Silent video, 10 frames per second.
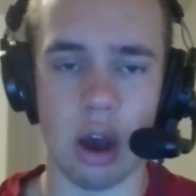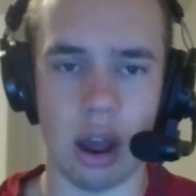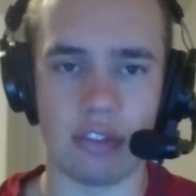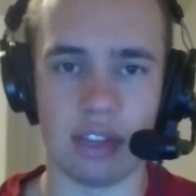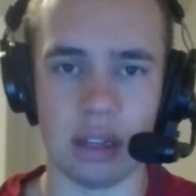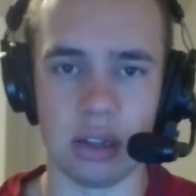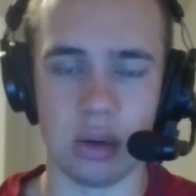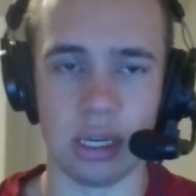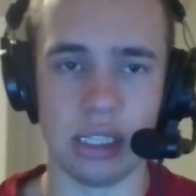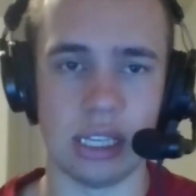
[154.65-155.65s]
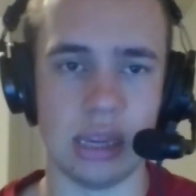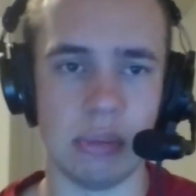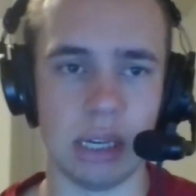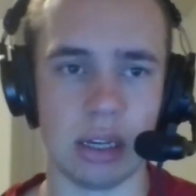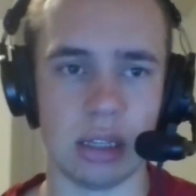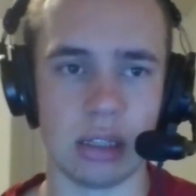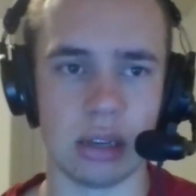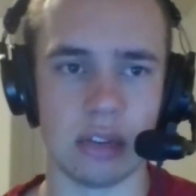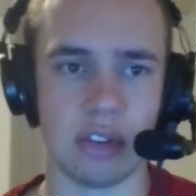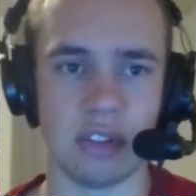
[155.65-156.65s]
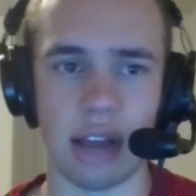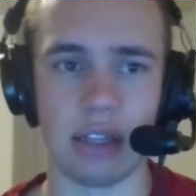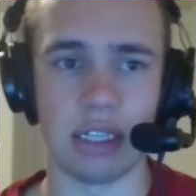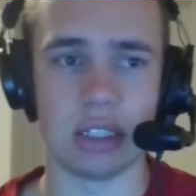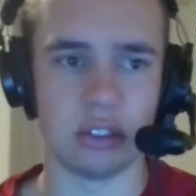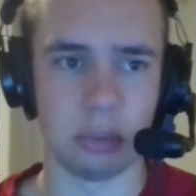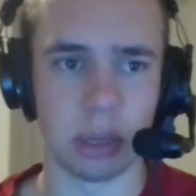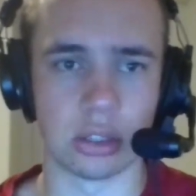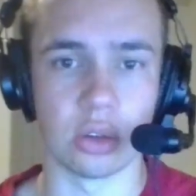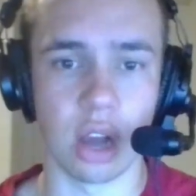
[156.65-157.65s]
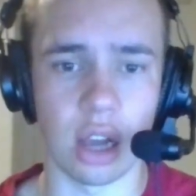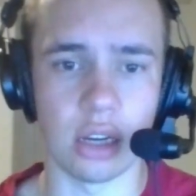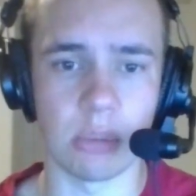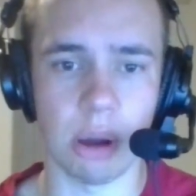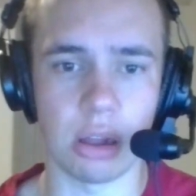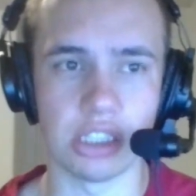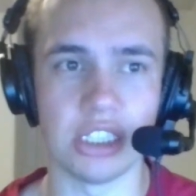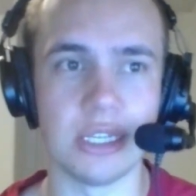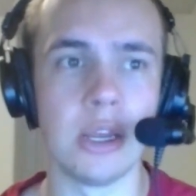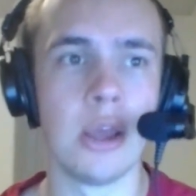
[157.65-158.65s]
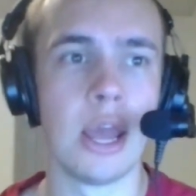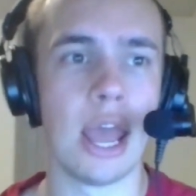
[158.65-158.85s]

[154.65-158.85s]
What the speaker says: off the Illinois team because of a violation of personal conduct policy.